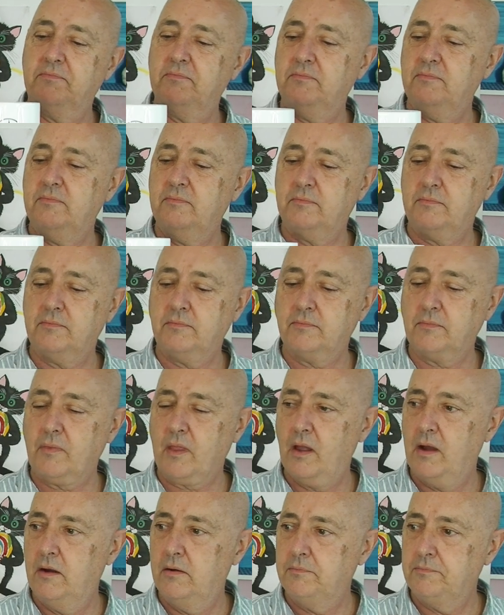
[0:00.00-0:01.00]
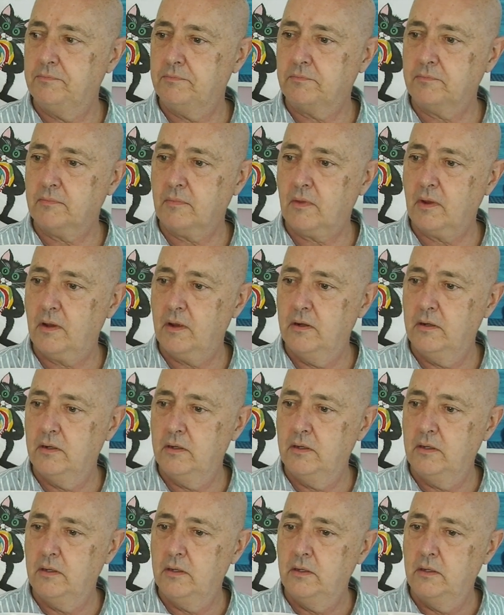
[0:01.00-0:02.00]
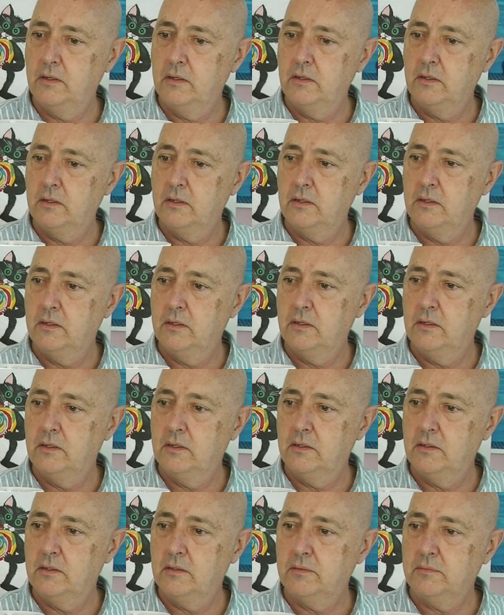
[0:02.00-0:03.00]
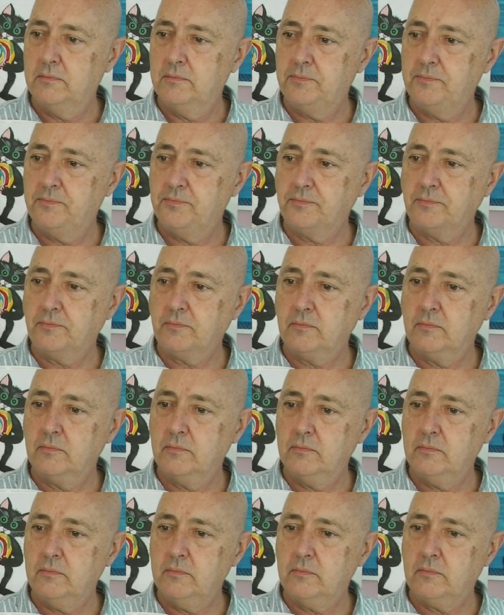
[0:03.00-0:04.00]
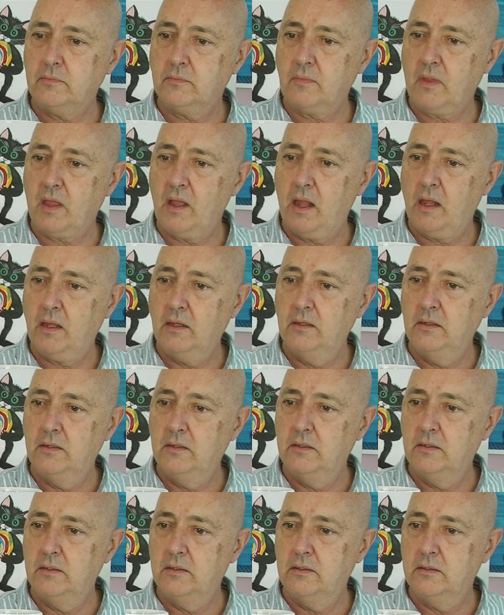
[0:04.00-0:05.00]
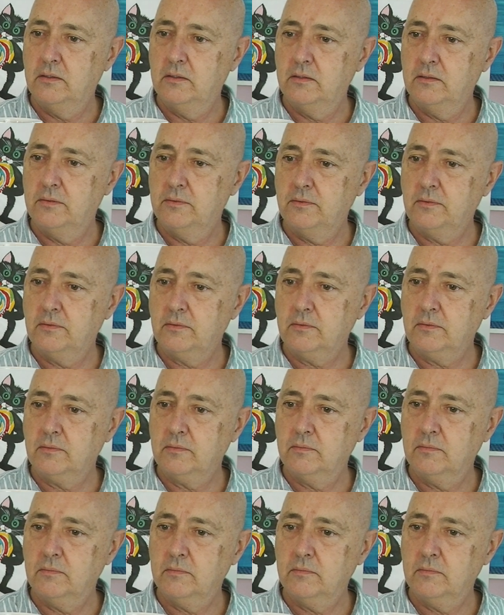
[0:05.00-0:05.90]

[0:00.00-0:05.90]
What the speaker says: (not speaking)